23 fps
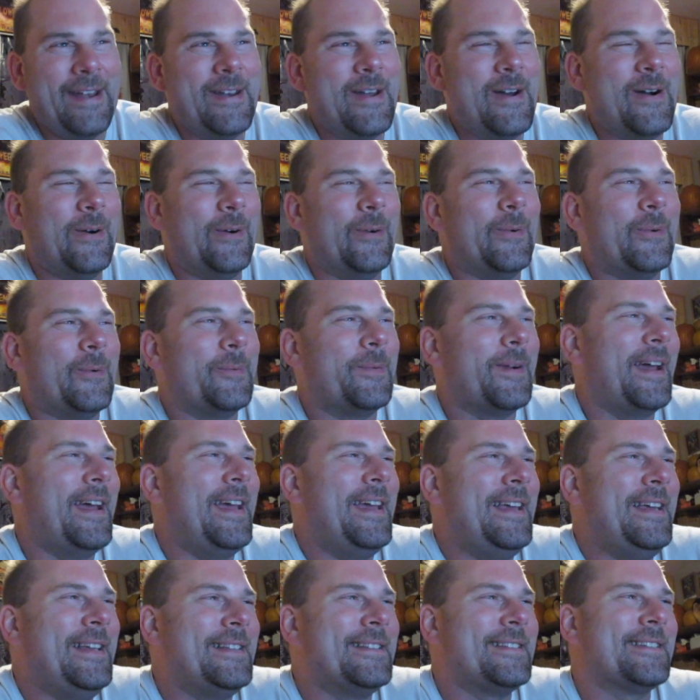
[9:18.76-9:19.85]
I know,
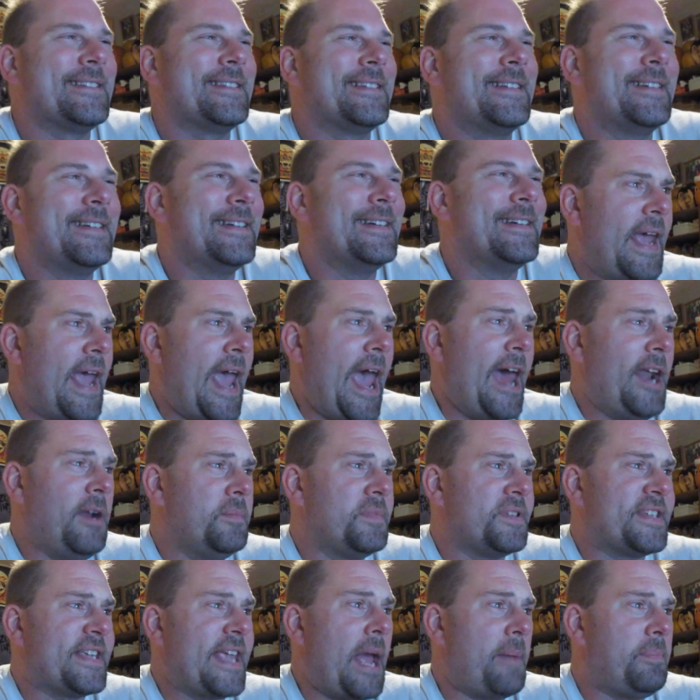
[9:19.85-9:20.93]
right? Adam
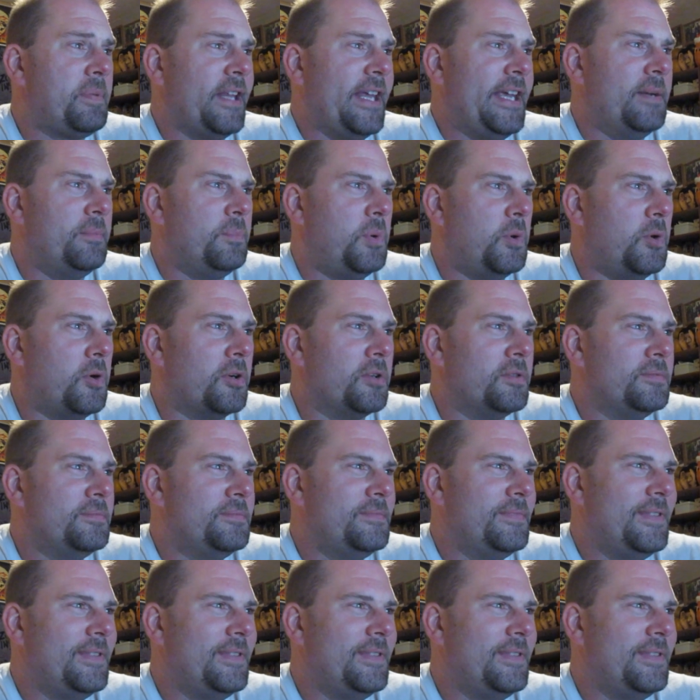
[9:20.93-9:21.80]
Scapulatumpour.